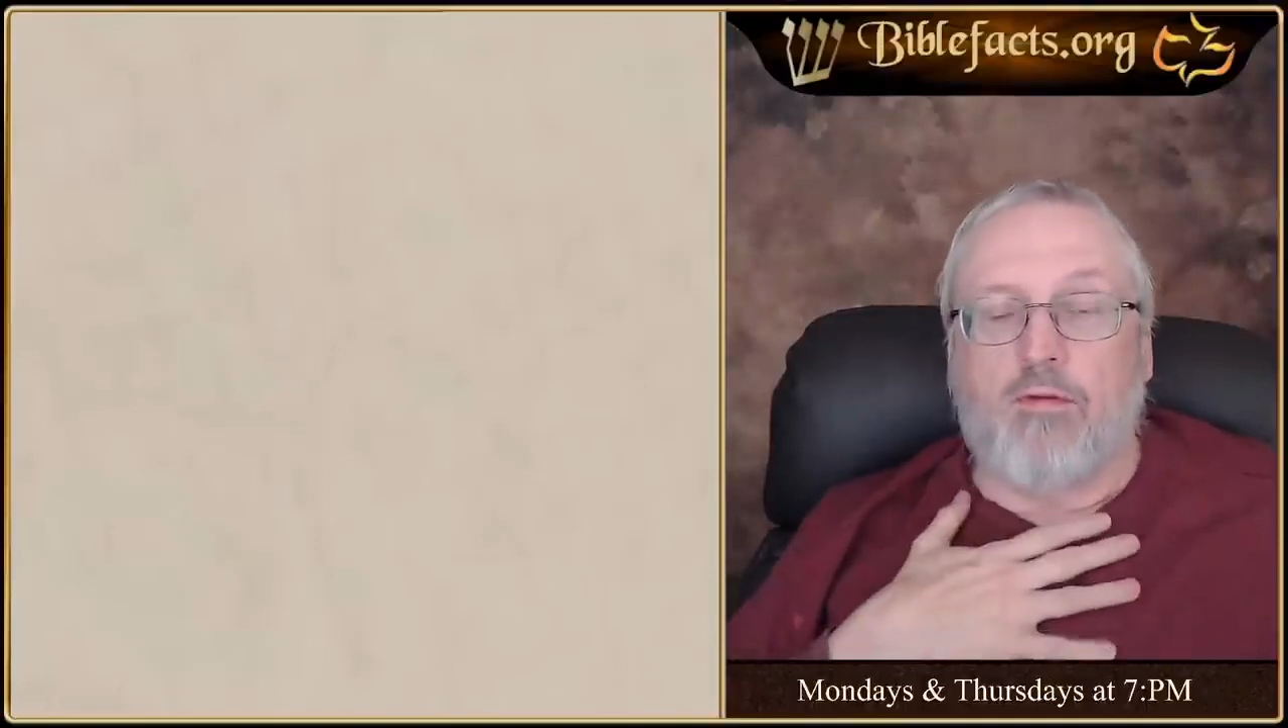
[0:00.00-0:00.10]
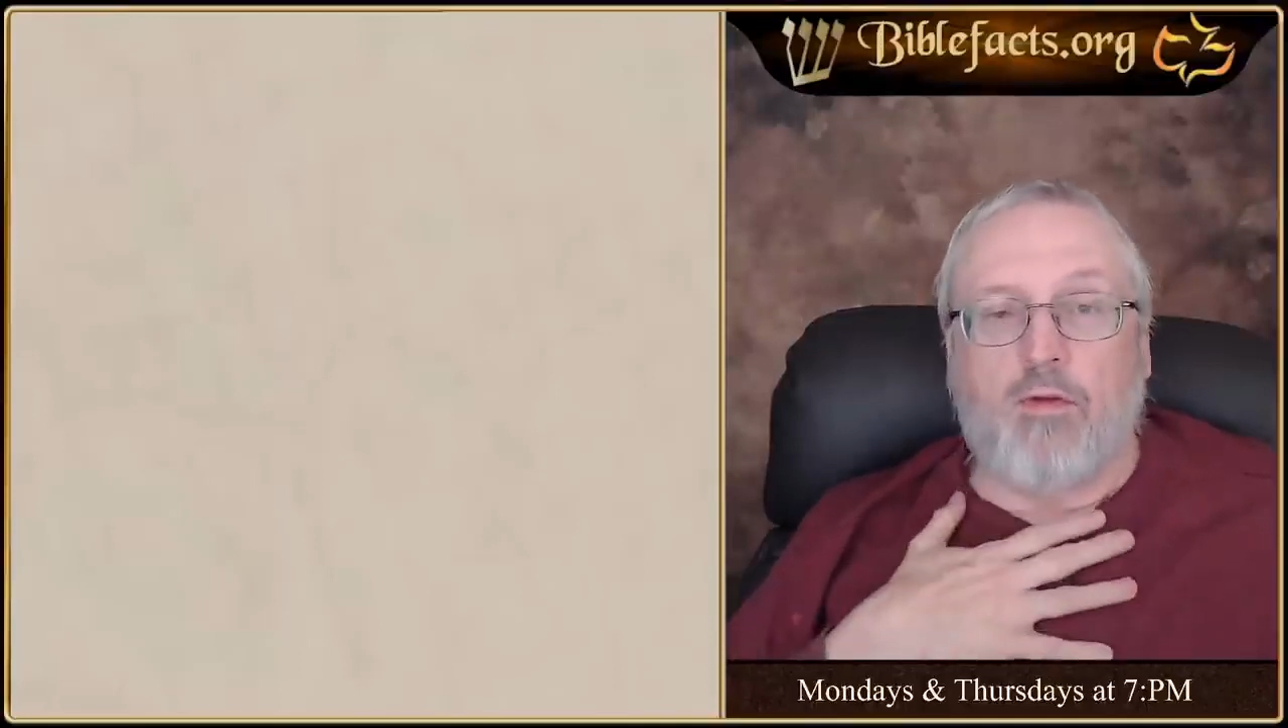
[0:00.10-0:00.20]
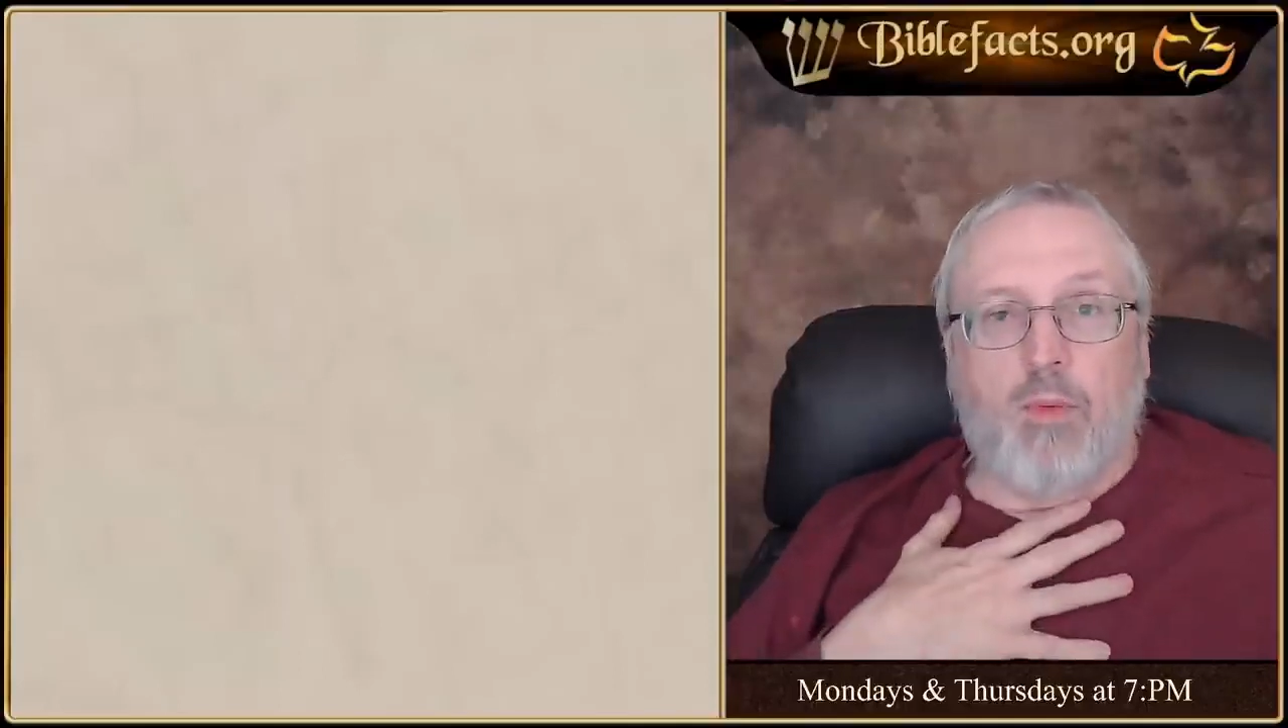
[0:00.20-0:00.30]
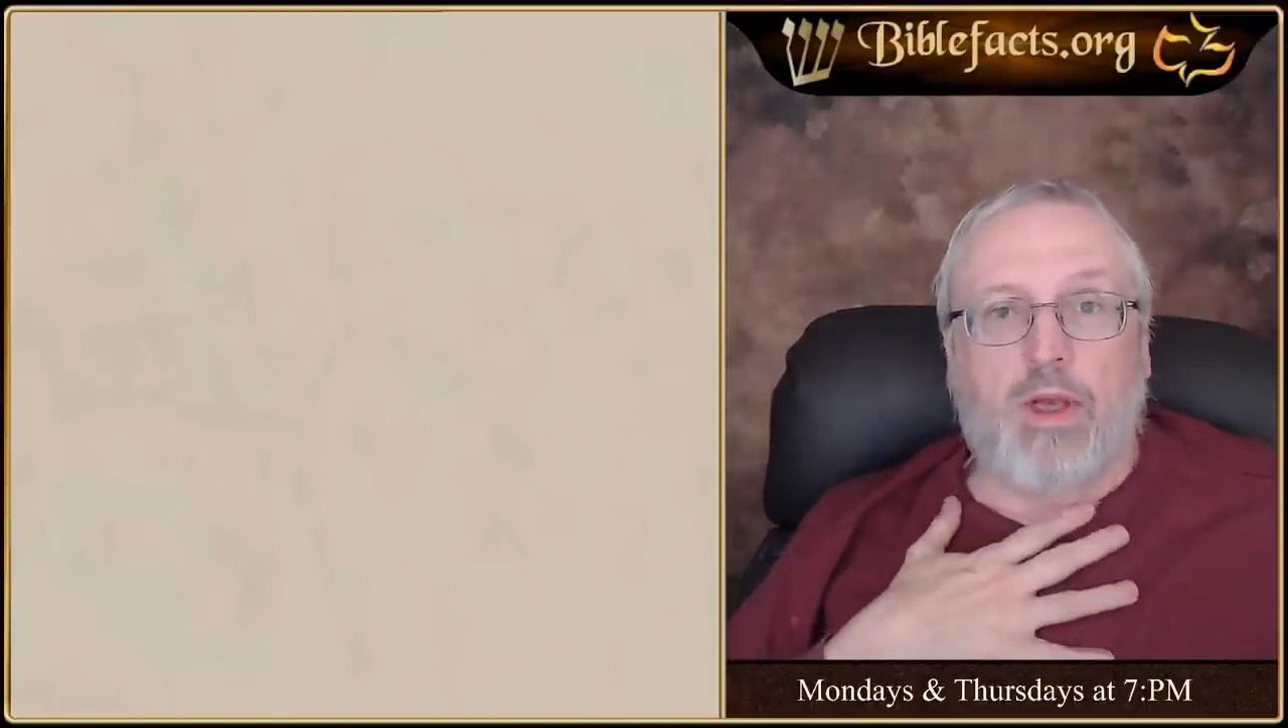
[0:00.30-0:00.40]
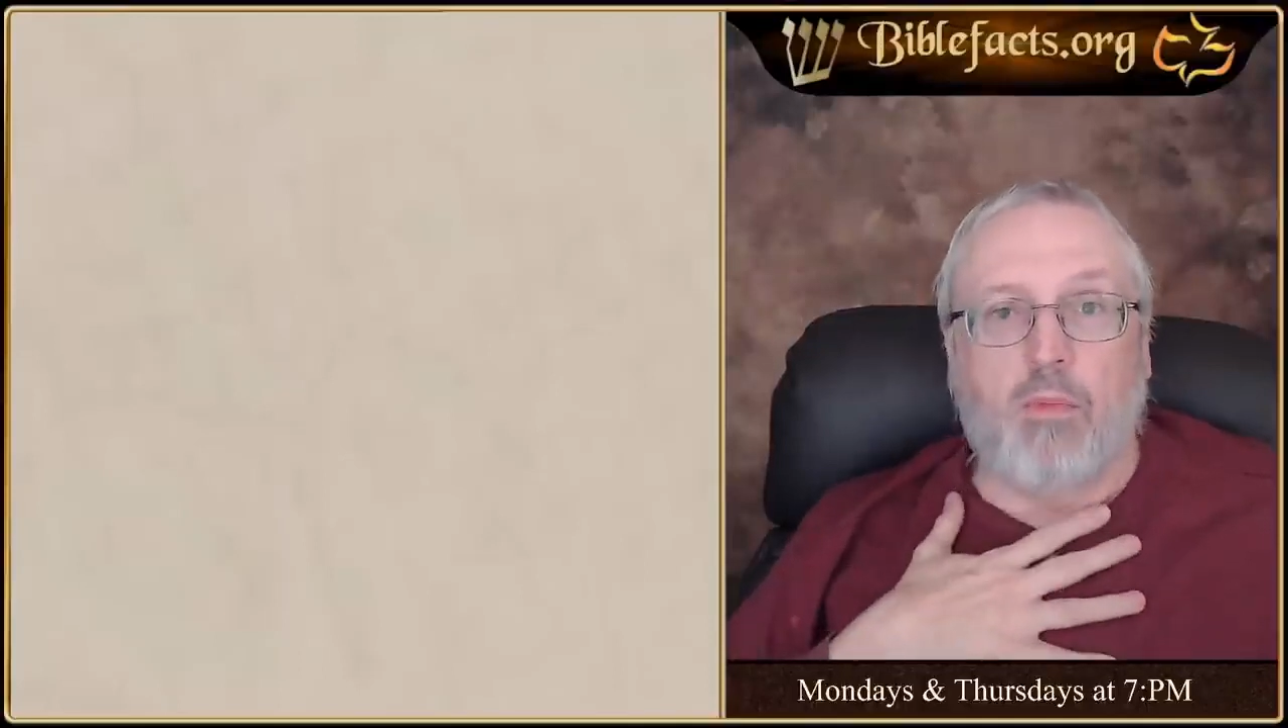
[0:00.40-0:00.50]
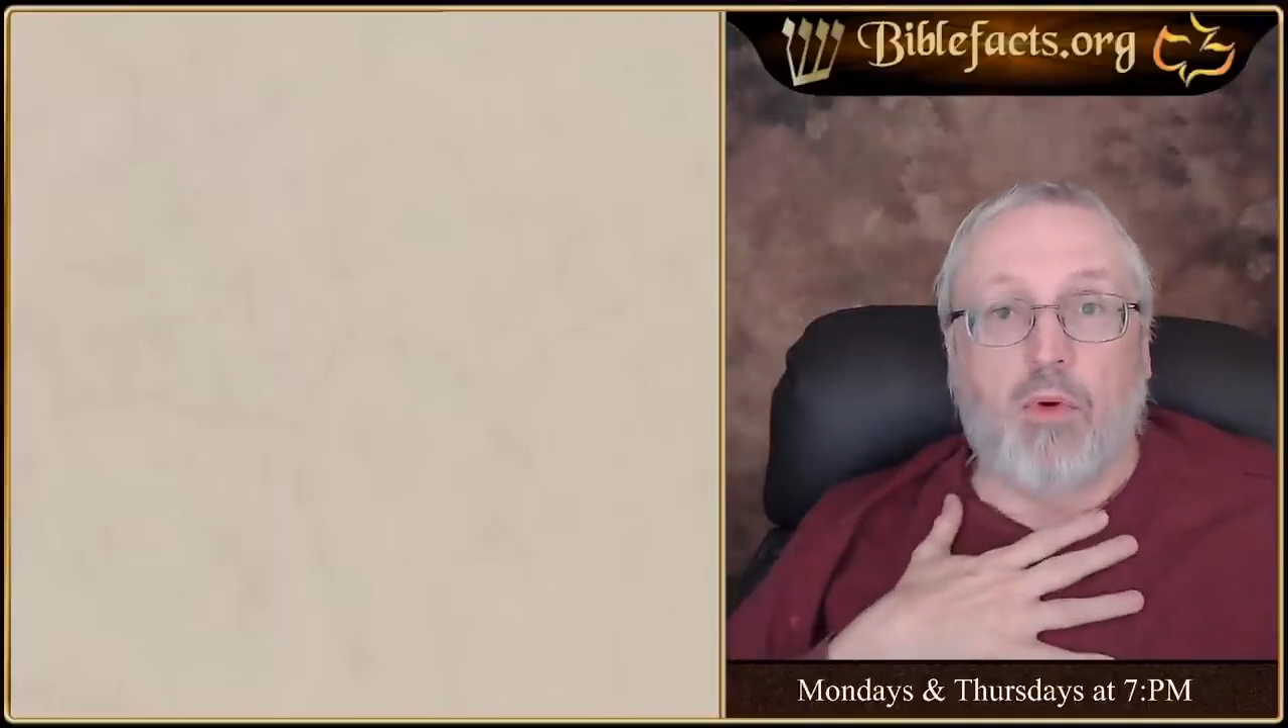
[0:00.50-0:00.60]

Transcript: I have a weak